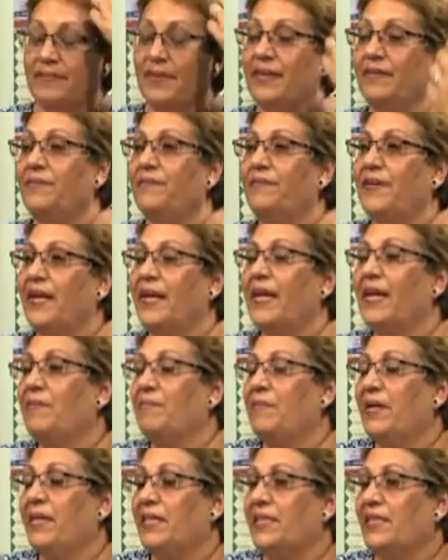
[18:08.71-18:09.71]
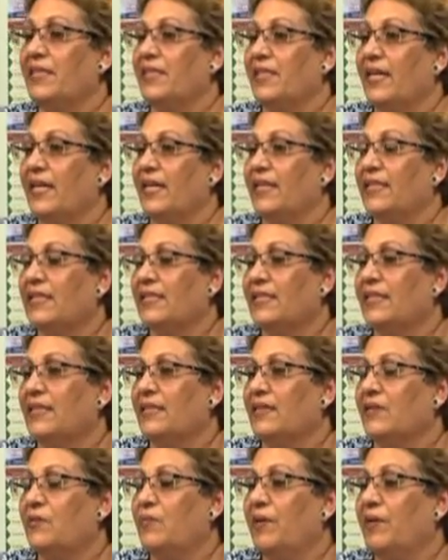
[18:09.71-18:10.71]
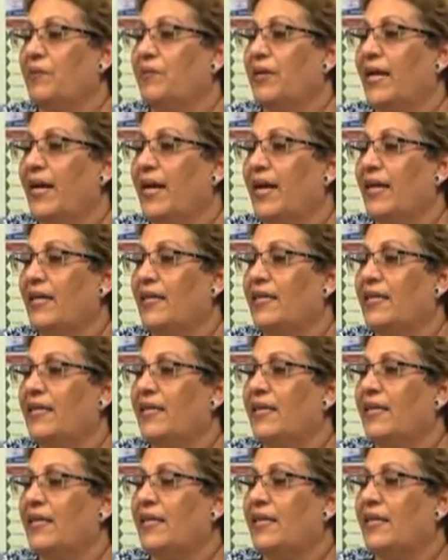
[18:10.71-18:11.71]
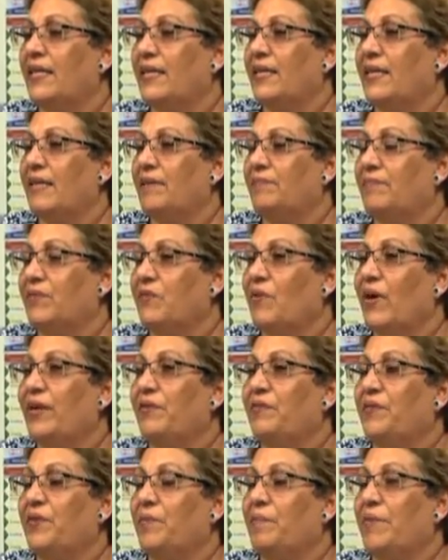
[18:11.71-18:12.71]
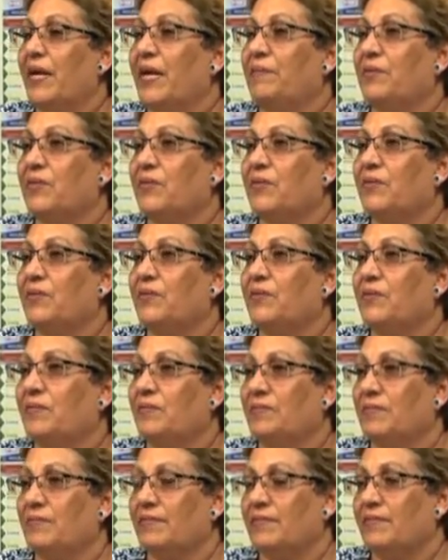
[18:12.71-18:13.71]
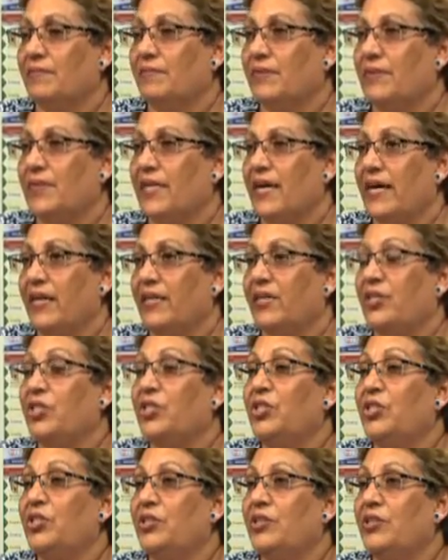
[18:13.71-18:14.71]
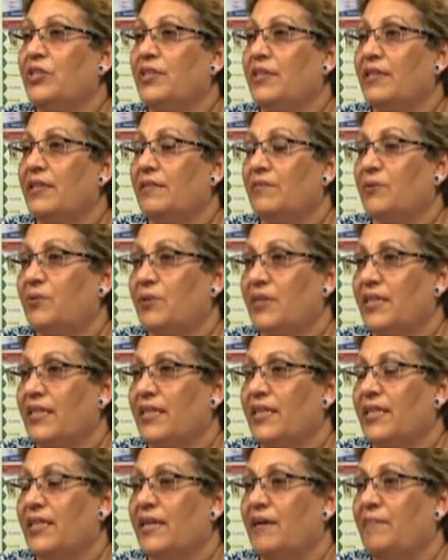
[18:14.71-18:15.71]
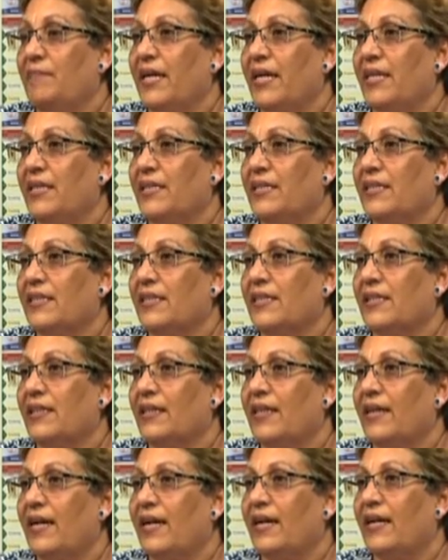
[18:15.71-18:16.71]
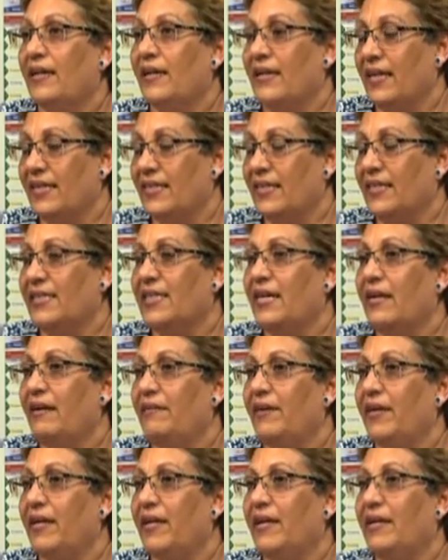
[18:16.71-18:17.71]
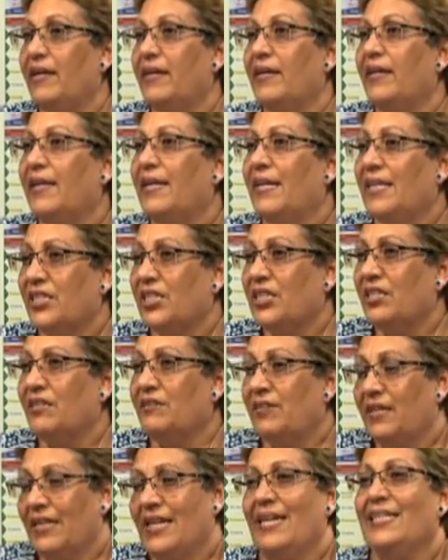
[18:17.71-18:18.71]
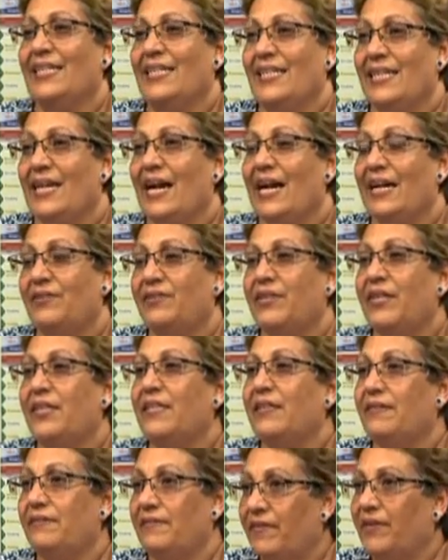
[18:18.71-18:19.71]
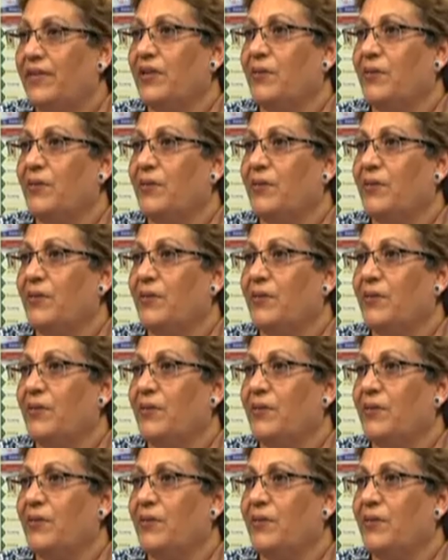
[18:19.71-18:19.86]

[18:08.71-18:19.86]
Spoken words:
If I can mention the incident where we had quite a few babies who died due to the water contamination and getting diarrhea. Children get dehydrated very